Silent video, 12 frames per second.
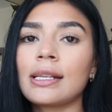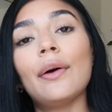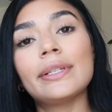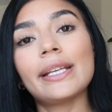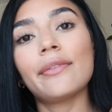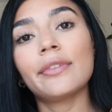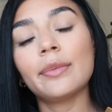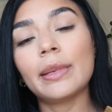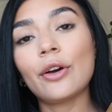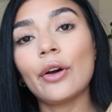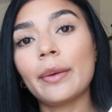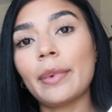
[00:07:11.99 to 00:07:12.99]
I will definitely be
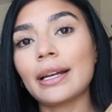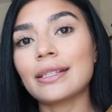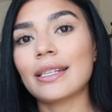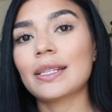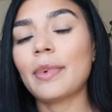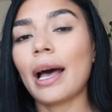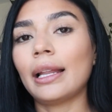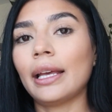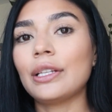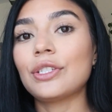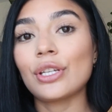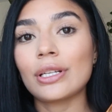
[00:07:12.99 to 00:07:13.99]
going back to this
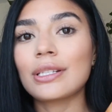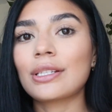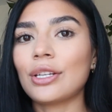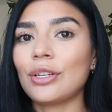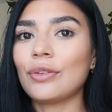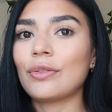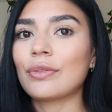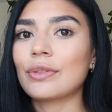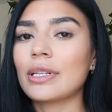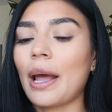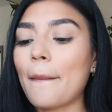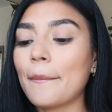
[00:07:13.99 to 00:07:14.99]
palette just to
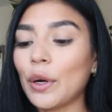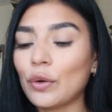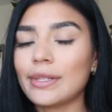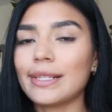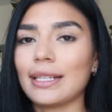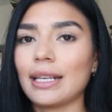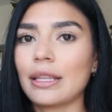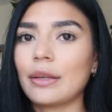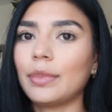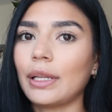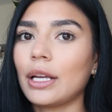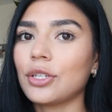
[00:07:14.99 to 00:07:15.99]
use mostly the
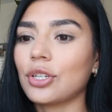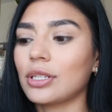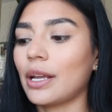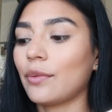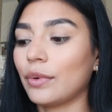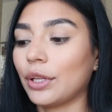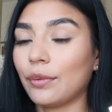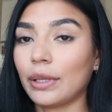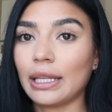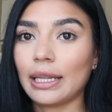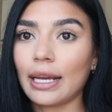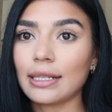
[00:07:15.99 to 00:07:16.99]
blush because I
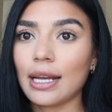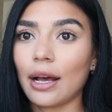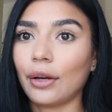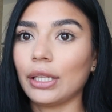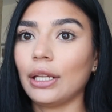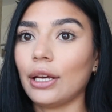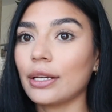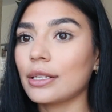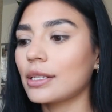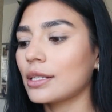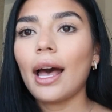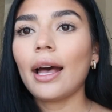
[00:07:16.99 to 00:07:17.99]
really liked how it looks.